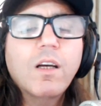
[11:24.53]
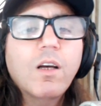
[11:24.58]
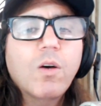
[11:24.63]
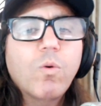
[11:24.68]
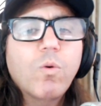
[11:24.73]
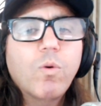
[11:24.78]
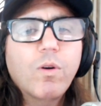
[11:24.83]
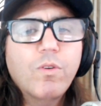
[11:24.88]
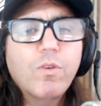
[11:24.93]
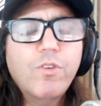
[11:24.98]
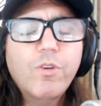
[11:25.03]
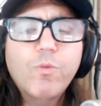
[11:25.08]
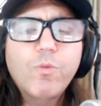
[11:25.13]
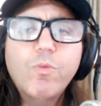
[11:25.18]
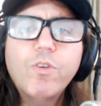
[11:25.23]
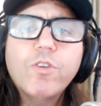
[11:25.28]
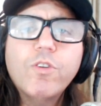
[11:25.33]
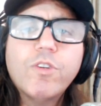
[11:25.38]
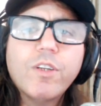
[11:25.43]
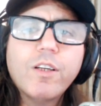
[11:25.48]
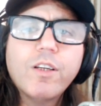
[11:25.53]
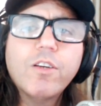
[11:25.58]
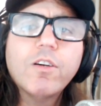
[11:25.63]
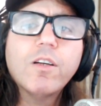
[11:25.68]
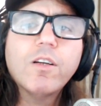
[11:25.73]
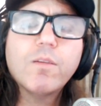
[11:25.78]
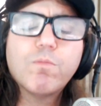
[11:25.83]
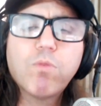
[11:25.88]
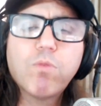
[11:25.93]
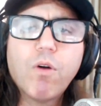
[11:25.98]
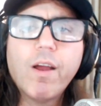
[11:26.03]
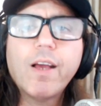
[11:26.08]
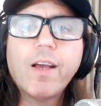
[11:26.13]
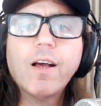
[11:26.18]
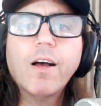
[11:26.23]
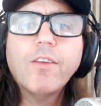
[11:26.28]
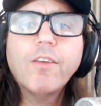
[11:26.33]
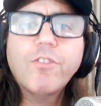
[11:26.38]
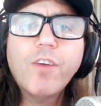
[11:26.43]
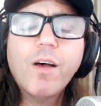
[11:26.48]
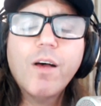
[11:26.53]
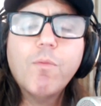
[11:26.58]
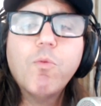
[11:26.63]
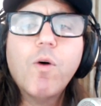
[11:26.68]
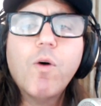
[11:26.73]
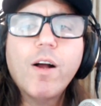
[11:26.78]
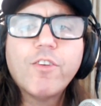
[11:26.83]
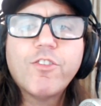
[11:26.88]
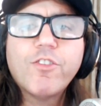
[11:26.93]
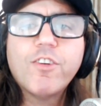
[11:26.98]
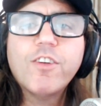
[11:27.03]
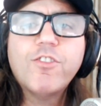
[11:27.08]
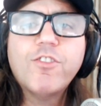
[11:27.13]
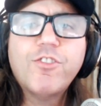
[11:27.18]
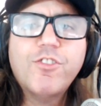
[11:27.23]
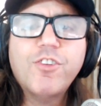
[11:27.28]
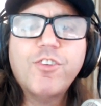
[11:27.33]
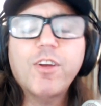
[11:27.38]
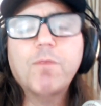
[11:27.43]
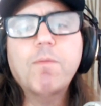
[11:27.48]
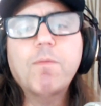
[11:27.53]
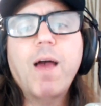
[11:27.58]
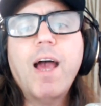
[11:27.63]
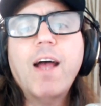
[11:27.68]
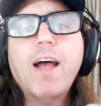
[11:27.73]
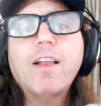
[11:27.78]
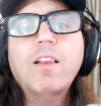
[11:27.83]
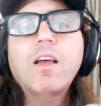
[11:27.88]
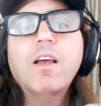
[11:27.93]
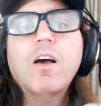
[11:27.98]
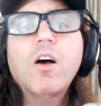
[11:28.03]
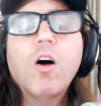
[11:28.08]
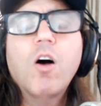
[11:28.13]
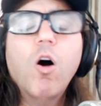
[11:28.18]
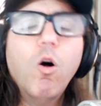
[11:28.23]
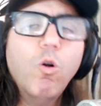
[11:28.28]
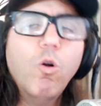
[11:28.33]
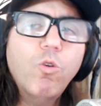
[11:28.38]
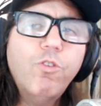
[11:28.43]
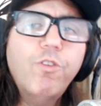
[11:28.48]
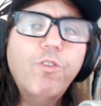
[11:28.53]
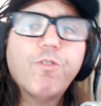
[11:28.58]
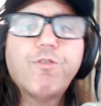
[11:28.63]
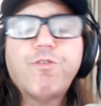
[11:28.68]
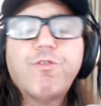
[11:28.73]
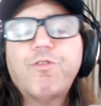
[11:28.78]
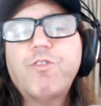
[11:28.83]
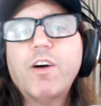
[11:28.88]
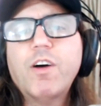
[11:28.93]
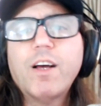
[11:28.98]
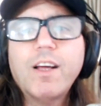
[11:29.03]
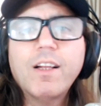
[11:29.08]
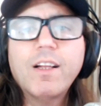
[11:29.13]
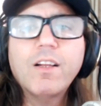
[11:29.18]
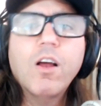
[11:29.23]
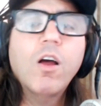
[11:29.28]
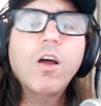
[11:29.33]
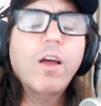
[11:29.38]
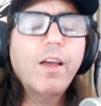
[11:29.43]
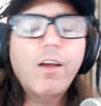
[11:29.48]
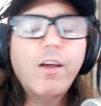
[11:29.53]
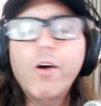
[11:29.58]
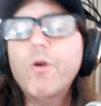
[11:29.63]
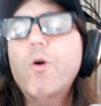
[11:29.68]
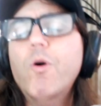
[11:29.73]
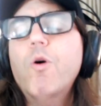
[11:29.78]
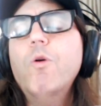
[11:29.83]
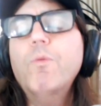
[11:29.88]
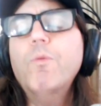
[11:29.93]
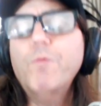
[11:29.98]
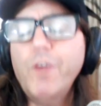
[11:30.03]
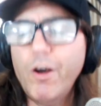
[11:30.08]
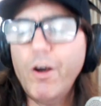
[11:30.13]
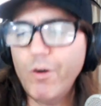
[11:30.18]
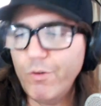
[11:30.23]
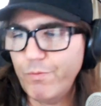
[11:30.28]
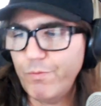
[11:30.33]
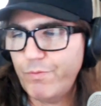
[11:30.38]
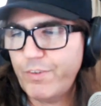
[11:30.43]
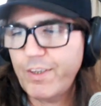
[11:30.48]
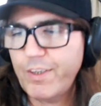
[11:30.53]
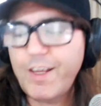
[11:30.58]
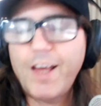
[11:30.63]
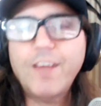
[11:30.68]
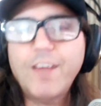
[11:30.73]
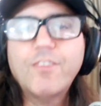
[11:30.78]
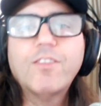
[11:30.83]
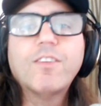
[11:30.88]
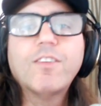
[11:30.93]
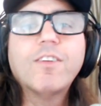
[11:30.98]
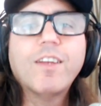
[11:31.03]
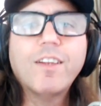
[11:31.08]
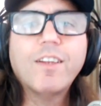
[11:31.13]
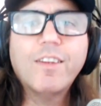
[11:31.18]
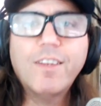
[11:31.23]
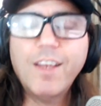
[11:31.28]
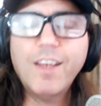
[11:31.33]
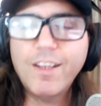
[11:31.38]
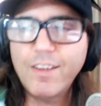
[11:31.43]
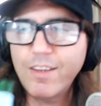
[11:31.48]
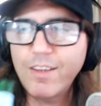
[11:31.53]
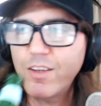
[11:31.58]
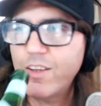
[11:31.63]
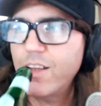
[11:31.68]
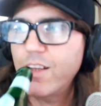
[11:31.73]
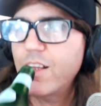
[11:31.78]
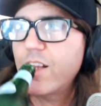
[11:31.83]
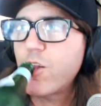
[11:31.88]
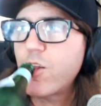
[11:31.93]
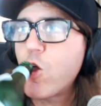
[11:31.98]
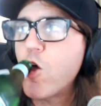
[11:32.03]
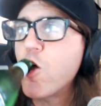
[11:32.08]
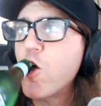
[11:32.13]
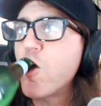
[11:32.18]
well, you you think you're gonna break us up? Watch this shit, man. Hold your fucking yo, hold yo, the guys in in, in they're like